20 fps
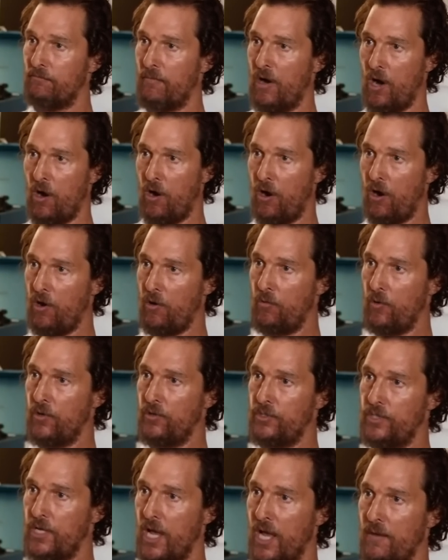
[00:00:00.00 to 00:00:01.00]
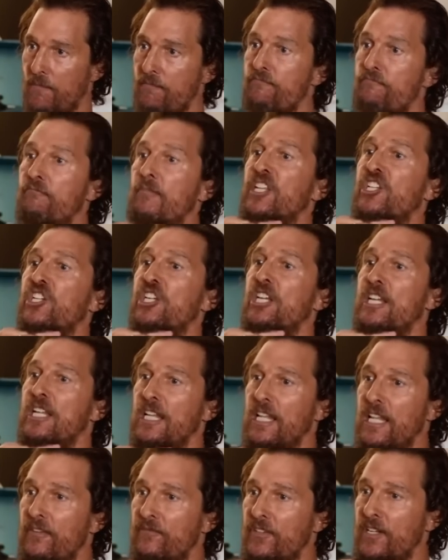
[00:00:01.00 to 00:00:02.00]
my heart rose up, my
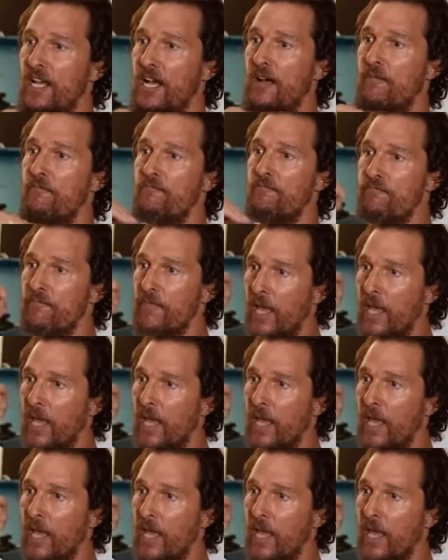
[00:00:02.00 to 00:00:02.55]
chin lifted up.